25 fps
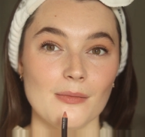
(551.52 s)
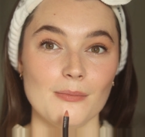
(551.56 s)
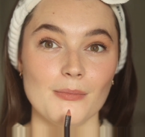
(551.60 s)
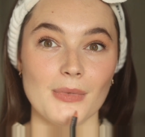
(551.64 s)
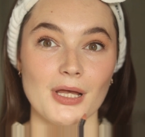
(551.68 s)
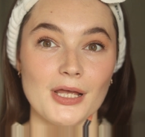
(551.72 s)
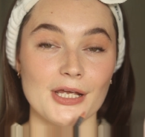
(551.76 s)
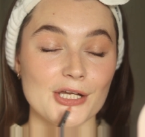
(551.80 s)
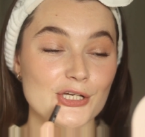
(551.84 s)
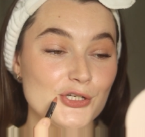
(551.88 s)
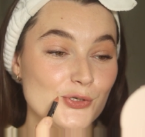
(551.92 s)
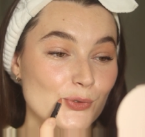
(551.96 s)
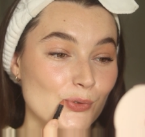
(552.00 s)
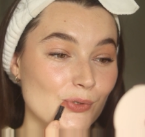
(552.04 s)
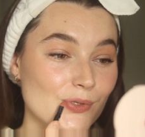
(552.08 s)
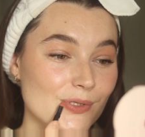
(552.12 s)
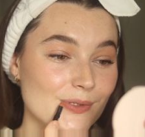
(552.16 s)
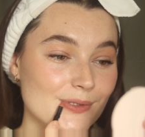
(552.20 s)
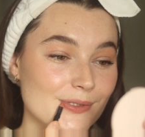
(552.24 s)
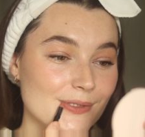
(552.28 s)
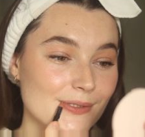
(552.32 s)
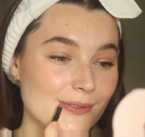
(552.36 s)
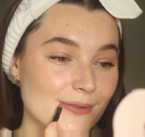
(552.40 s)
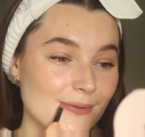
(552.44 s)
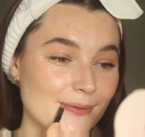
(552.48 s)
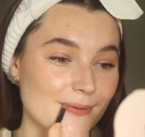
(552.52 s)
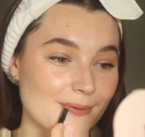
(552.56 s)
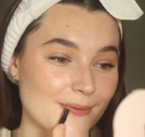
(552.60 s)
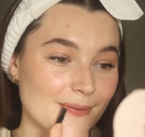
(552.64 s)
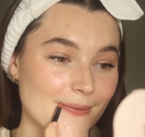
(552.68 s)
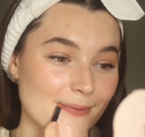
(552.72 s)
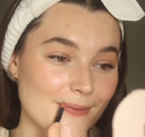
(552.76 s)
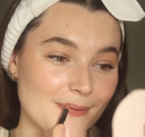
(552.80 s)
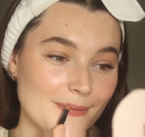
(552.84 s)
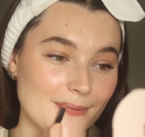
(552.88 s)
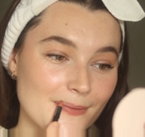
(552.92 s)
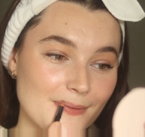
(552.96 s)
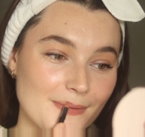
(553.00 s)
my shorts,
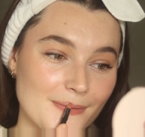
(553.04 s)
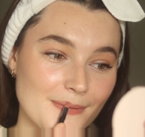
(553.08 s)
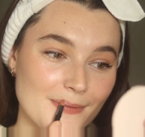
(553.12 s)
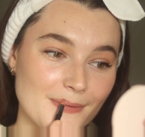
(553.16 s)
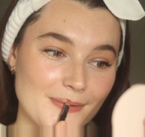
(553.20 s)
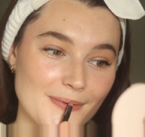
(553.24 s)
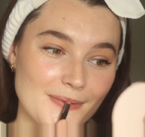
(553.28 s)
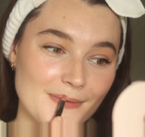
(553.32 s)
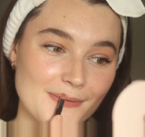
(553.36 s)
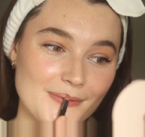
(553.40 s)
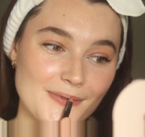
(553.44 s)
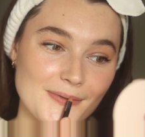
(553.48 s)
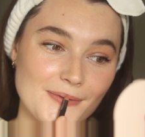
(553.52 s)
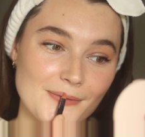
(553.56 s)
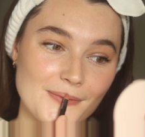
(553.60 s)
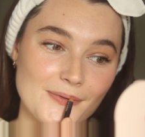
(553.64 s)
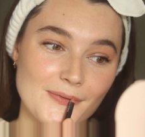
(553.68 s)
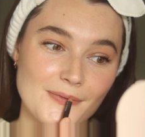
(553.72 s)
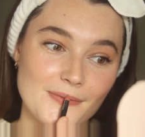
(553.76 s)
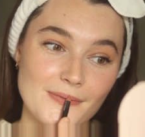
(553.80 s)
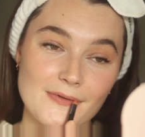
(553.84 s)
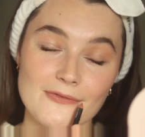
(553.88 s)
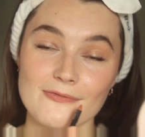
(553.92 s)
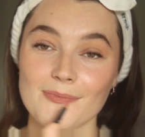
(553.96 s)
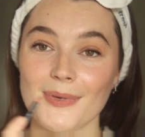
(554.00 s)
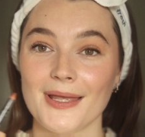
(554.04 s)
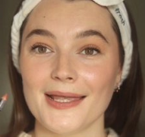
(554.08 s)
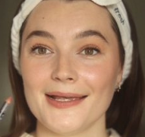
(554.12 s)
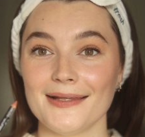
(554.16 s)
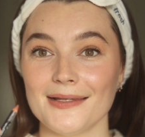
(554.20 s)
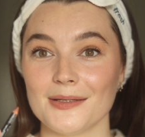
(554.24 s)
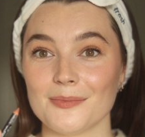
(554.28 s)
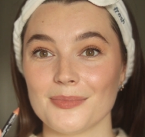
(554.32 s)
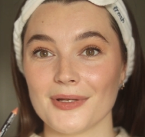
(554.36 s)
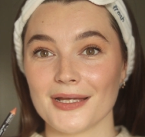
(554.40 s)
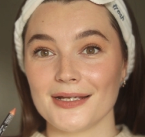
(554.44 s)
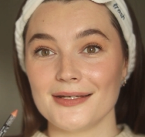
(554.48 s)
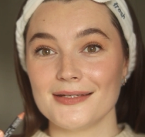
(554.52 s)
and so all of my
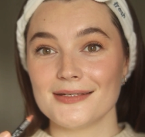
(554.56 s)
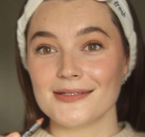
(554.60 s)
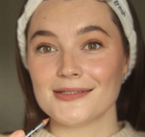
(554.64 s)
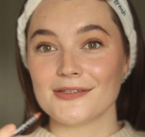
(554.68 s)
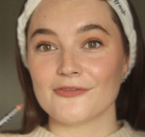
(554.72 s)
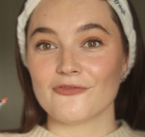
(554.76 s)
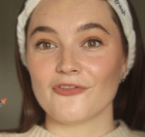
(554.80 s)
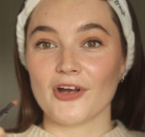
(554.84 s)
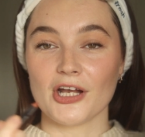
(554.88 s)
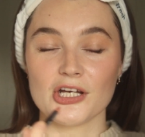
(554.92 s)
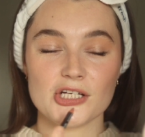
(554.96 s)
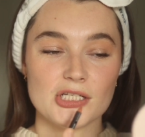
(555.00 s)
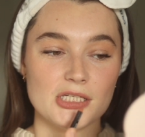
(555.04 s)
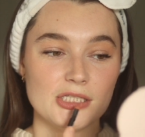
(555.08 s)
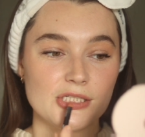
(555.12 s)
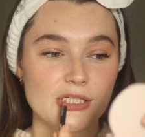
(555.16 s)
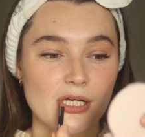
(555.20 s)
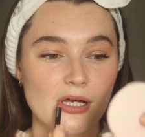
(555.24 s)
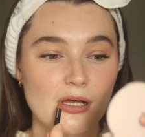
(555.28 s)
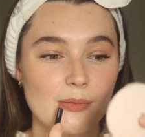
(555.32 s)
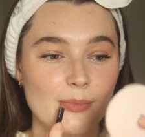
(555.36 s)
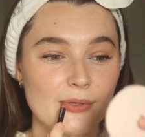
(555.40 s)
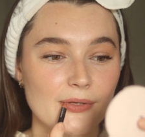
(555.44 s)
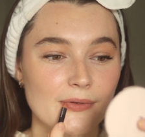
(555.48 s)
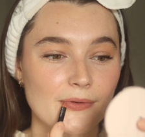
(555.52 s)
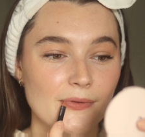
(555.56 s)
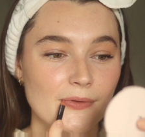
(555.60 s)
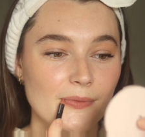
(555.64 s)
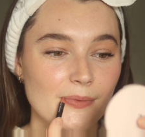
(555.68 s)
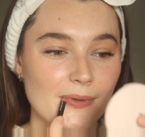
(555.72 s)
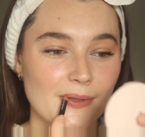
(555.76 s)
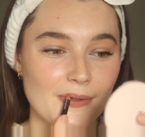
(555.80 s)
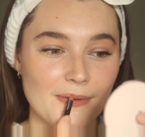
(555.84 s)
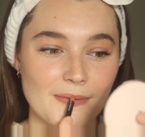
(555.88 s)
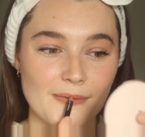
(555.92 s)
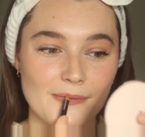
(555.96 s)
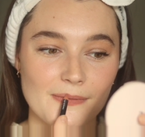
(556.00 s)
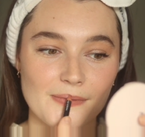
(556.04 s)
lip liners are freshly sharpened
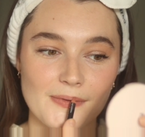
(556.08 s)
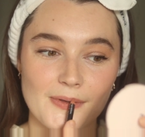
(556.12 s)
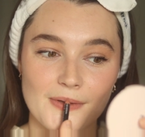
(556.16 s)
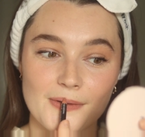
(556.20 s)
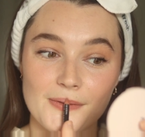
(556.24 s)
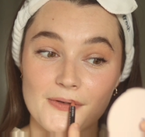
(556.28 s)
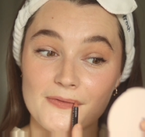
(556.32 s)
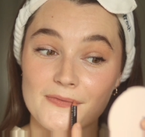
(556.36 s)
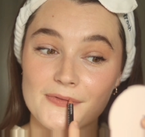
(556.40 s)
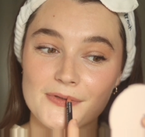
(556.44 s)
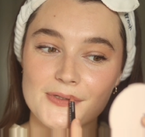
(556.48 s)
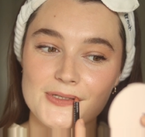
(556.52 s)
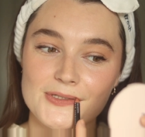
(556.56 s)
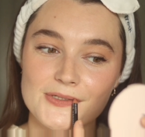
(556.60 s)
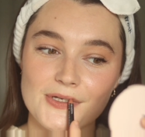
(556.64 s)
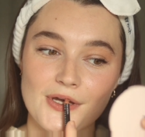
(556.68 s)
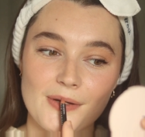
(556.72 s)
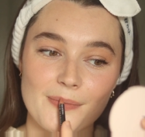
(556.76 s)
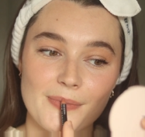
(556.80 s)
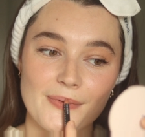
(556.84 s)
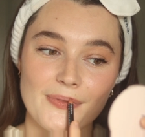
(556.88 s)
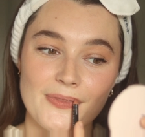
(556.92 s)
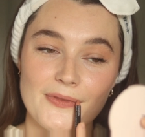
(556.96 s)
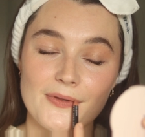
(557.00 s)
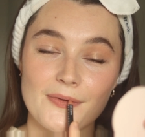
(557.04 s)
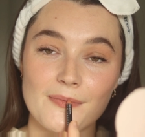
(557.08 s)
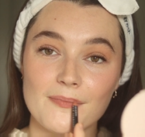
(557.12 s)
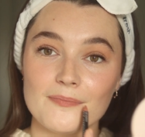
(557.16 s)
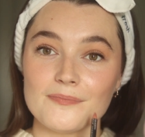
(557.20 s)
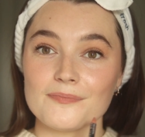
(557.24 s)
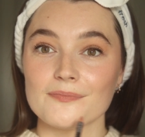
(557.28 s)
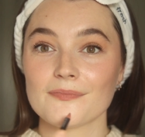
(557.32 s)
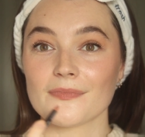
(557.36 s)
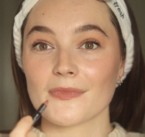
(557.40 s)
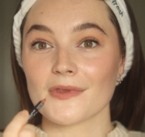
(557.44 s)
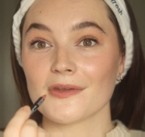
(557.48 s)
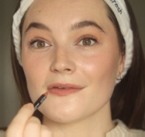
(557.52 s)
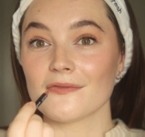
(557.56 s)
because I obviously sharpened
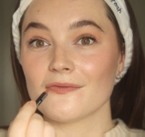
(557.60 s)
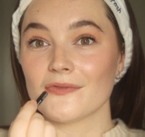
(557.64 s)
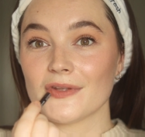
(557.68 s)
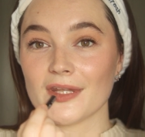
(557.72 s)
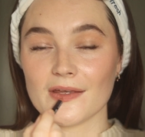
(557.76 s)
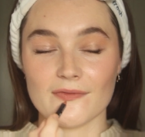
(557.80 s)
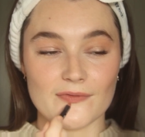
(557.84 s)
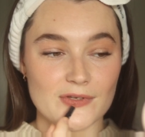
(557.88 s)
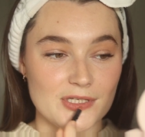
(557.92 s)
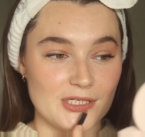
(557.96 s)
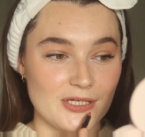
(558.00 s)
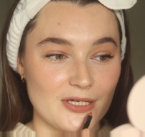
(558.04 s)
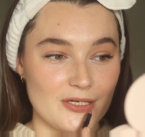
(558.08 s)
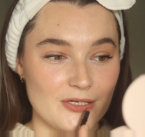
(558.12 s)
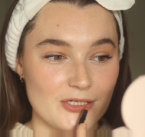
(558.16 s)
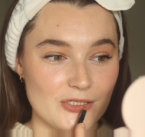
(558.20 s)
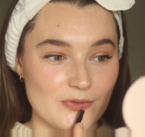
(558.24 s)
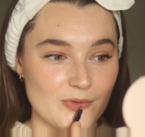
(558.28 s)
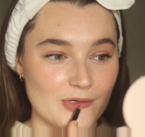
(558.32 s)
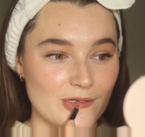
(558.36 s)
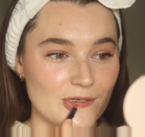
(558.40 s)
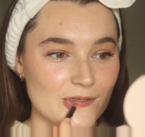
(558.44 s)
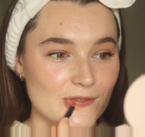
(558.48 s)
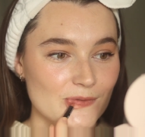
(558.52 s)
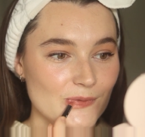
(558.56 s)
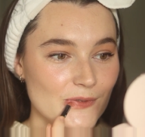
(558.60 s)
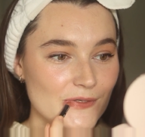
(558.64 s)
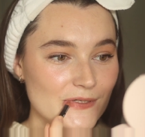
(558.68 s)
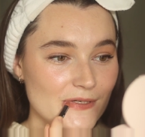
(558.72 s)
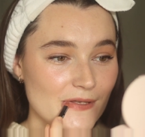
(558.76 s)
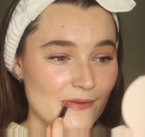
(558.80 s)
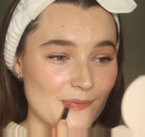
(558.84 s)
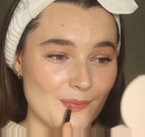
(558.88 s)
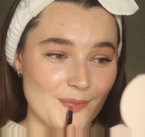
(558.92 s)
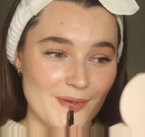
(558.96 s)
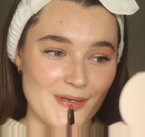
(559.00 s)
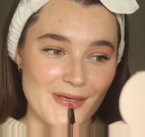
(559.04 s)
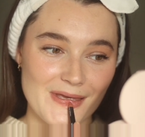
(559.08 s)
them for that video so I could swatch
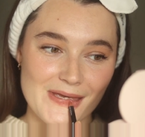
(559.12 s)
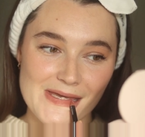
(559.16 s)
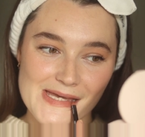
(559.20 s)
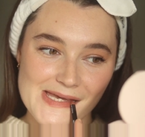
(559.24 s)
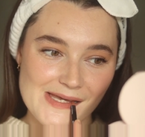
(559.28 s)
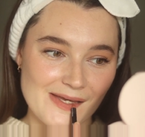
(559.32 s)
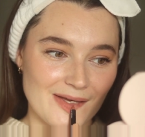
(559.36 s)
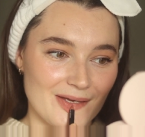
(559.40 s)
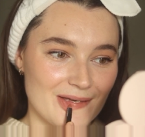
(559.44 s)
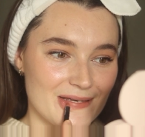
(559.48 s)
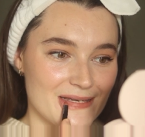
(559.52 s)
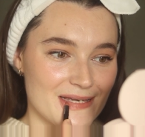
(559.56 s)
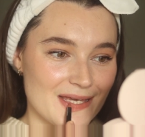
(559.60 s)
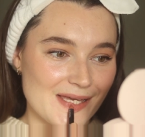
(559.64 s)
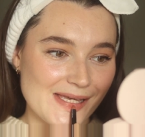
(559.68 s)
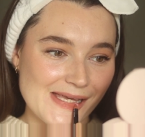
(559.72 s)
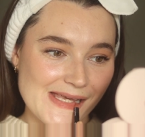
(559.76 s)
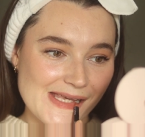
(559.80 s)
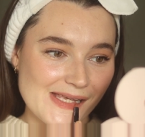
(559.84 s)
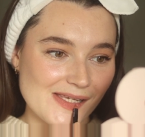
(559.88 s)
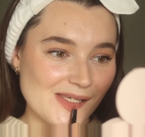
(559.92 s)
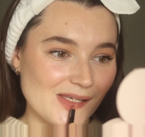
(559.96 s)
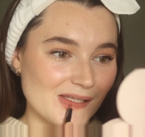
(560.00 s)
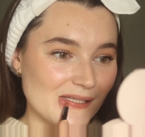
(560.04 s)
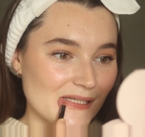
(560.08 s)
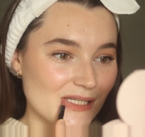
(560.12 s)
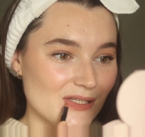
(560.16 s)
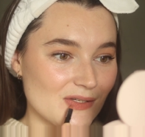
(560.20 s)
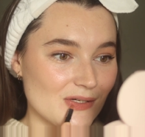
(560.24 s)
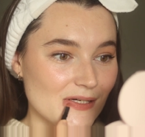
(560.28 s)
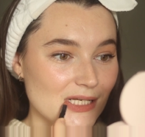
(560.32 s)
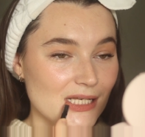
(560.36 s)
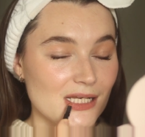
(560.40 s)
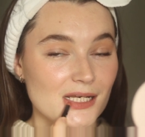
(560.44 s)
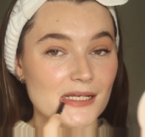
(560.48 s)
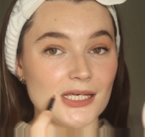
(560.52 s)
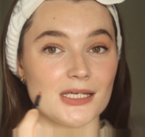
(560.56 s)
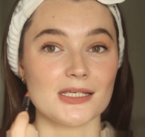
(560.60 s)
them. So it's
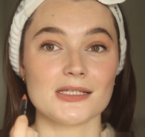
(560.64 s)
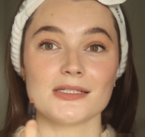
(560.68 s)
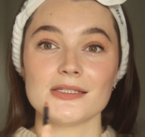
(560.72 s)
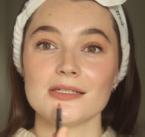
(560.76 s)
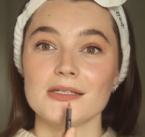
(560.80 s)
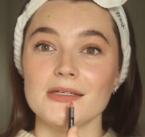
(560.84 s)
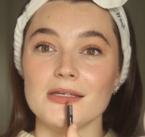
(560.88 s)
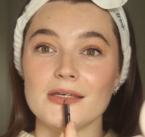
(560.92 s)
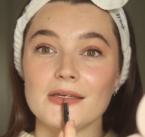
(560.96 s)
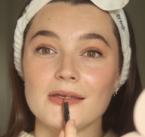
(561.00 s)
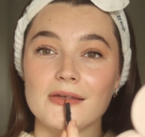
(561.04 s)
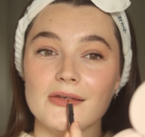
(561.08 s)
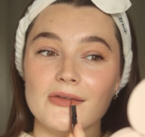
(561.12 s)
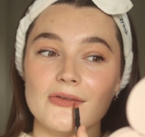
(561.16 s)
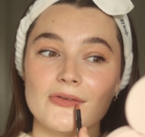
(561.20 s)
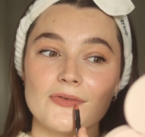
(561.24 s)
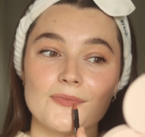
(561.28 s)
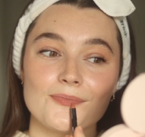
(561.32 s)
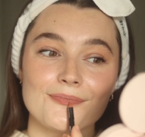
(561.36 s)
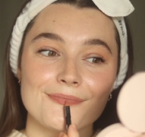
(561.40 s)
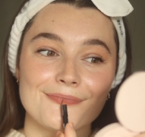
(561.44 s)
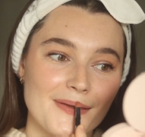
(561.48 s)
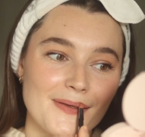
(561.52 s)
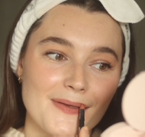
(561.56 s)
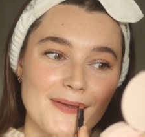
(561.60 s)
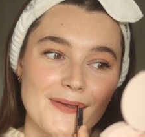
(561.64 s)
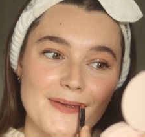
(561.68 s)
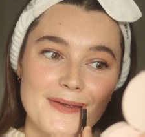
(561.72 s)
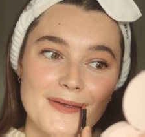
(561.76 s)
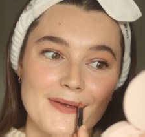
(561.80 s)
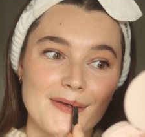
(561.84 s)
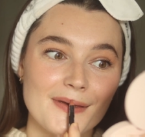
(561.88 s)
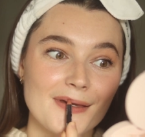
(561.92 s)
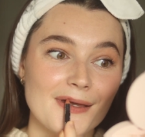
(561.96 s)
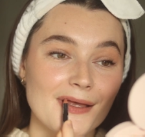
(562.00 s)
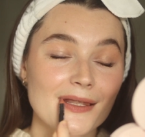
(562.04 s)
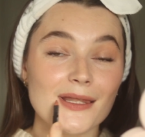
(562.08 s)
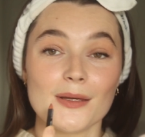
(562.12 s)
really nice to use
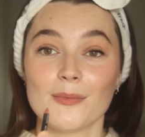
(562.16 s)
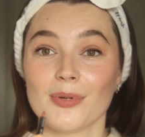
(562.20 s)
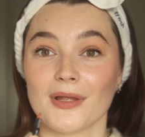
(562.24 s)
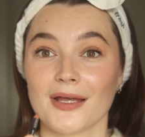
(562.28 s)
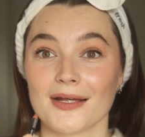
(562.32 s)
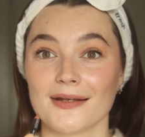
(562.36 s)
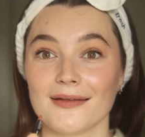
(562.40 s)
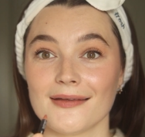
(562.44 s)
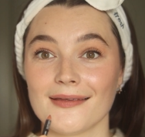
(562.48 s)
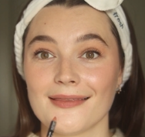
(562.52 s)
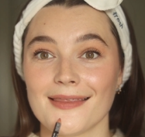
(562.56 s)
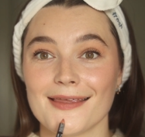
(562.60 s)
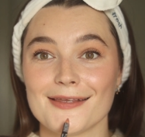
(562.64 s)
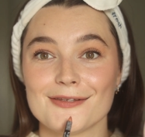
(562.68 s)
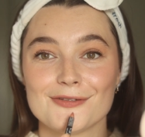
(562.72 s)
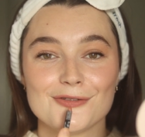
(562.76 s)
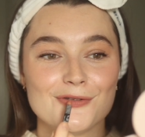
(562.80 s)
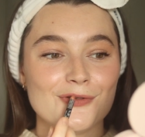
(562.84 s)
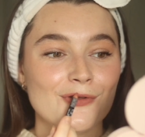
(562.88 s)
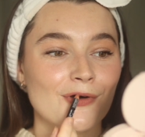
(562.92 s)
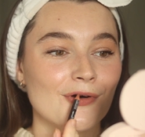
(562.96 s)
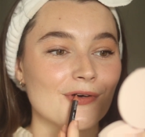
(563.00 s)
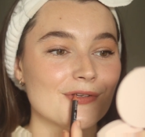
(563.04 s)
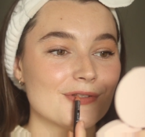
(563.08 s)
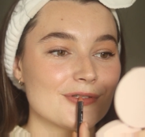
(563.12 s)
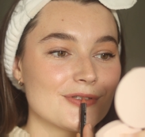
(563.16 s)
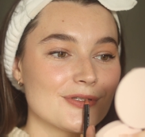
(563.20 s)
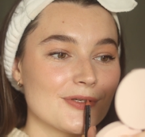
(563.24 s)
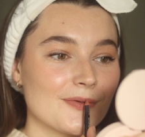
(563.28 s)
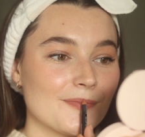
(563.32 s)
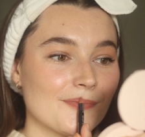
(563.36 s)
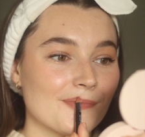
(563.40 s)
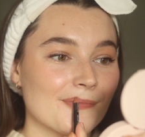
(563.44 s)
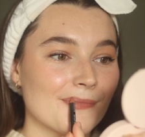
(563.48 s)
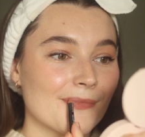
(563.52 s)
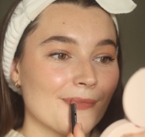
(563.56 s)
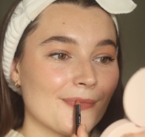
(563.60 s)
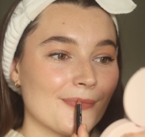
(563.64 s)
a lip liner that's not
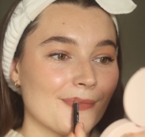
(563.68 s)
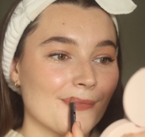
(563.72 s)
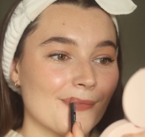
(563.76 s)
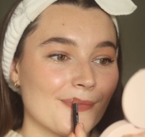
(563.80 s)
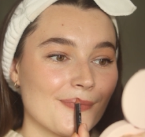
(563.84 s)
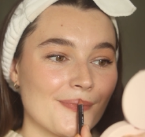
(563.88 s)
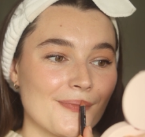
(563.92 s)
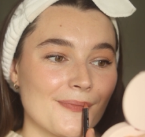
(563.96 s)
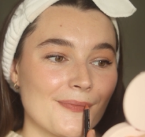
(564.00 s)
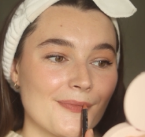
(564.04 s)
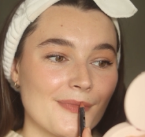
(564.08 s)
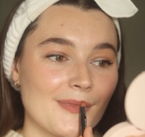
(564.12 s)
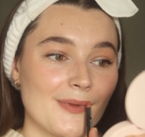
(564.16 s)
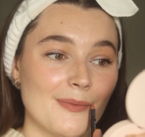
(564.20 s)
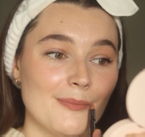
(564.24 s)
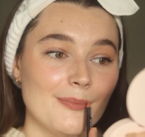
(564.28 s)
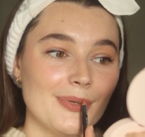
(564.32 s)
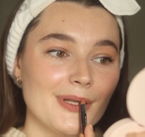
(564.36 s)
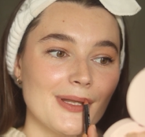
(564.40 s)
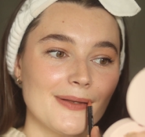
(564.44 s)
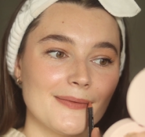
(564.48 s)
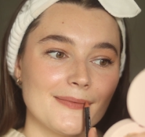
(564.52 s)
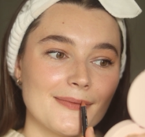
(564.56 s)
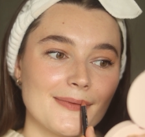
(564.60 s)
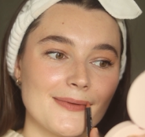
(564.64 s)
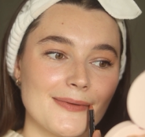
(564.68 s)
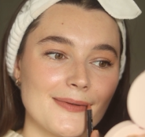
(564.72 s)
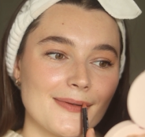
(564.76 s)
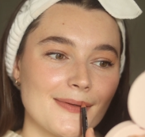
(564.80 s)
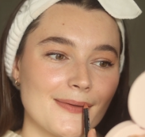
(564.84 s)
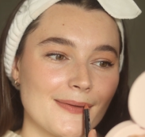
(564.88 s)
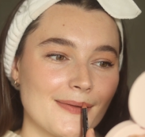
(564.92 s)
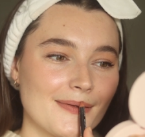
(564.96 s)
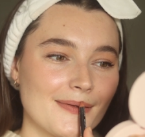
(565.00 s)
blunt.